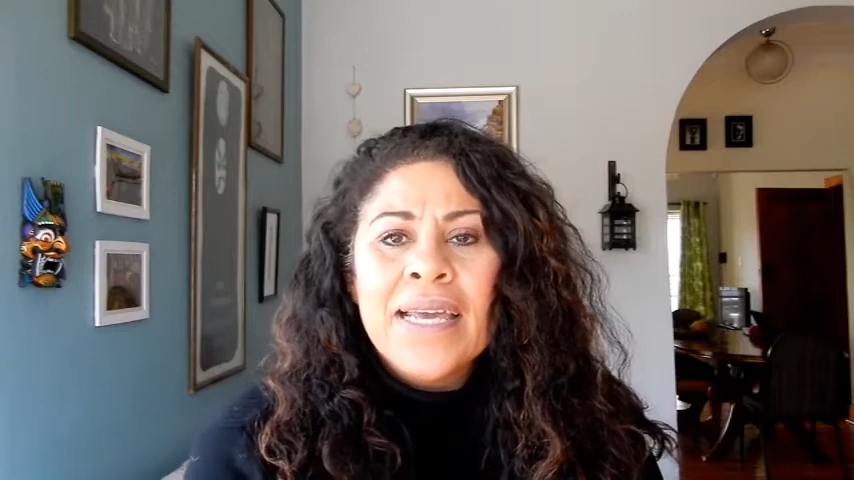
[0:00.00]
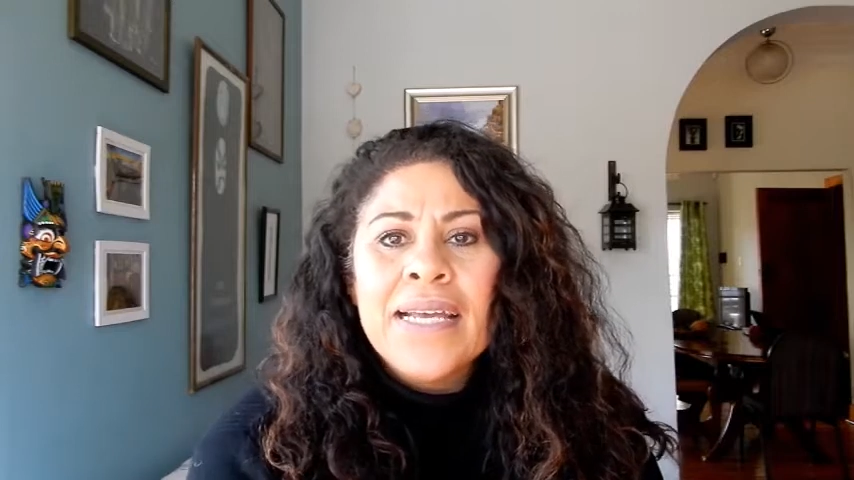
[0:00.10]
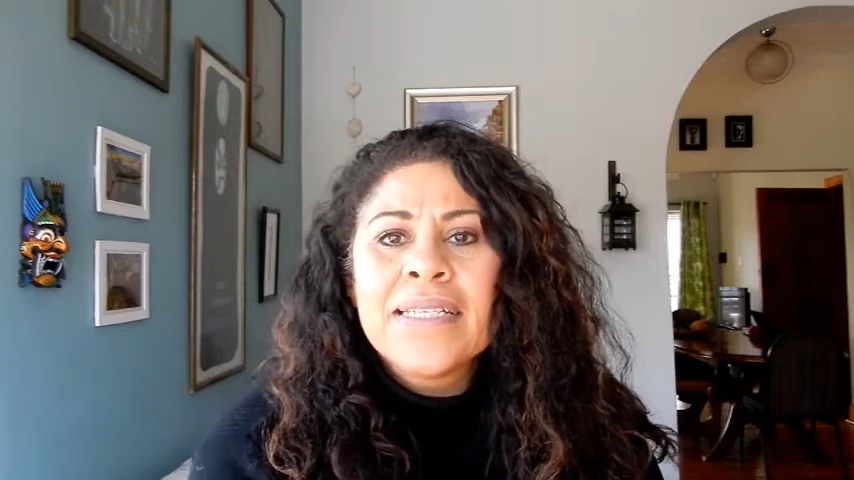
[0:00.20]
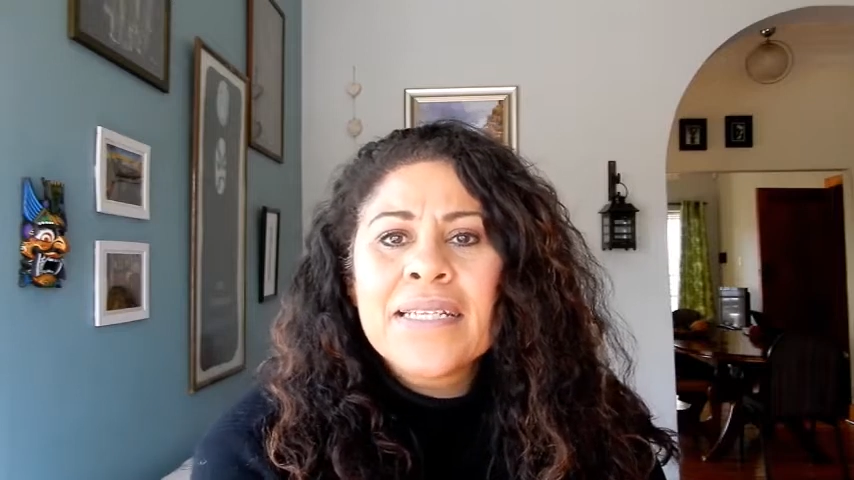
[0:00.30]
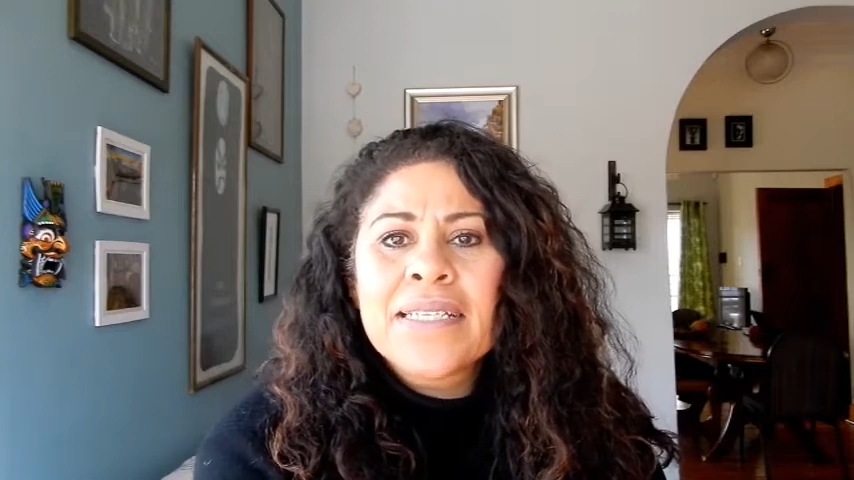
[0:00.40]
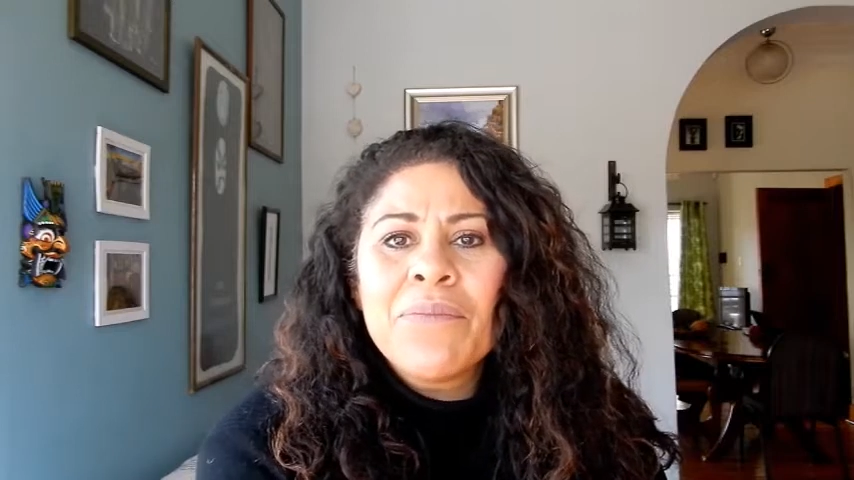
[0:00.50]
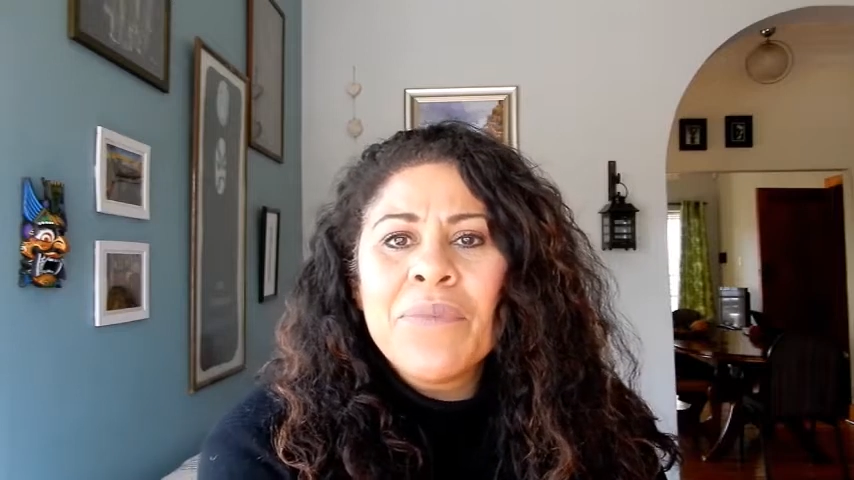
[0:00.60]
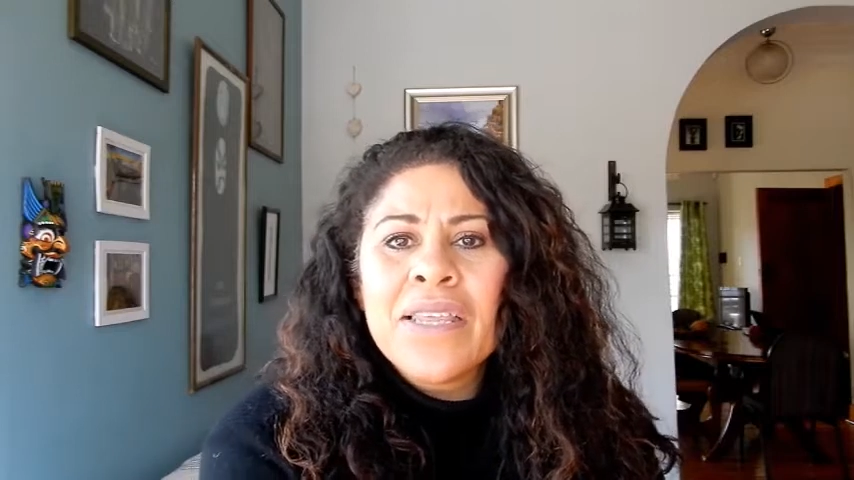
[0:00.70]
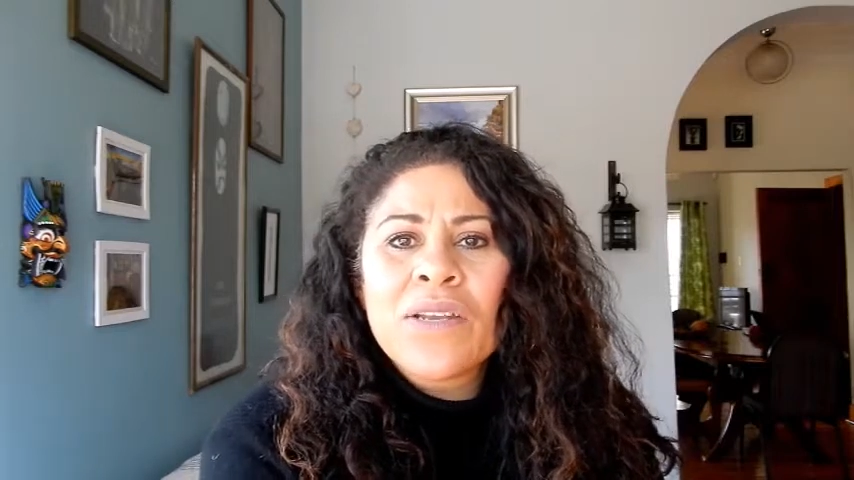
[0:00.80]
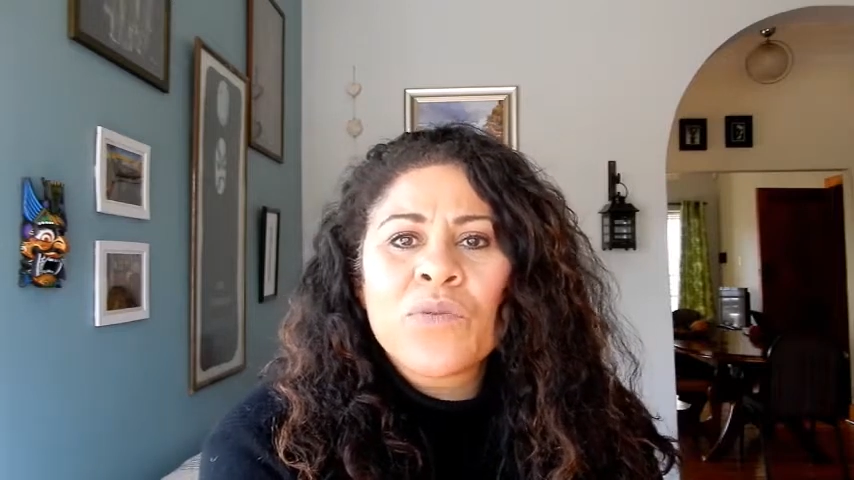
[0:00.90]
Is it
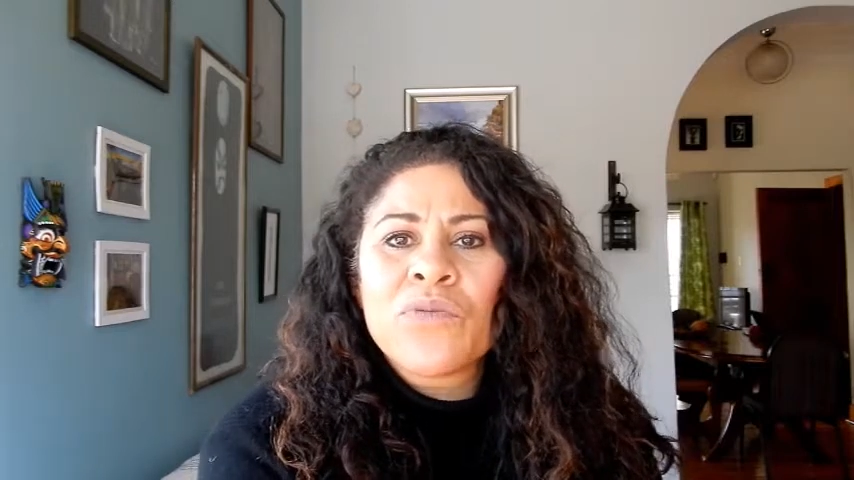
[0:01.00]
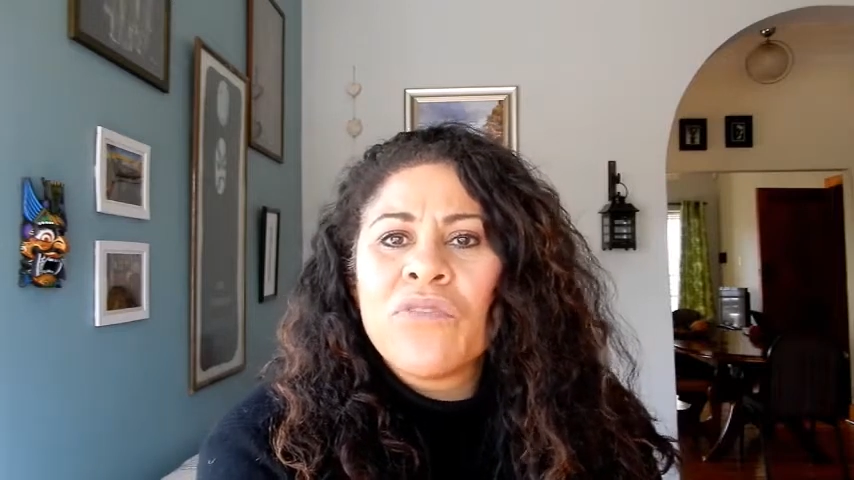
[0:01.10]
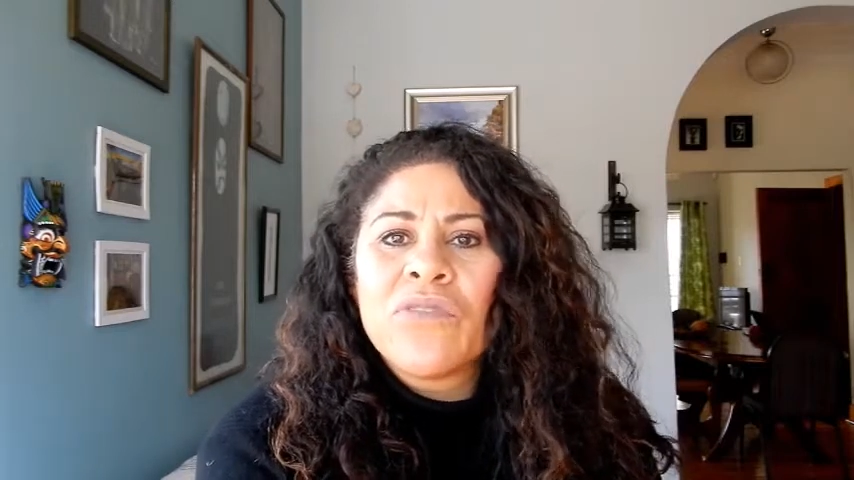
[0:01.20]
somebody that was